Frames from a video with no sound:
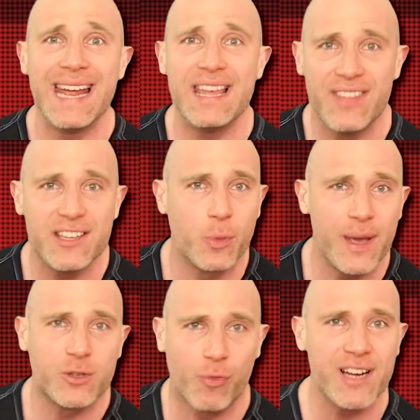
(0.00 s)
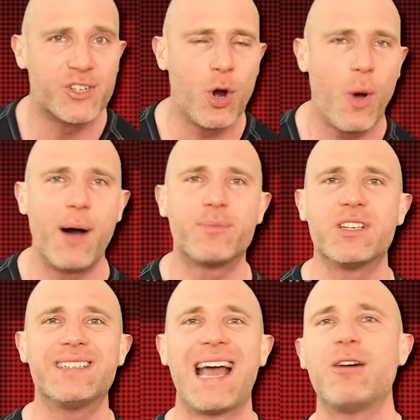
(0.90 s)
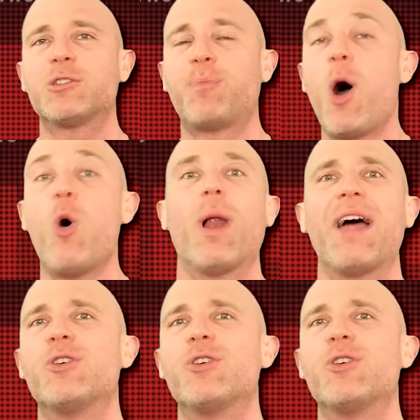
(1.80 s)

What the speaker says: in this week's Retro Ups and Downs poll.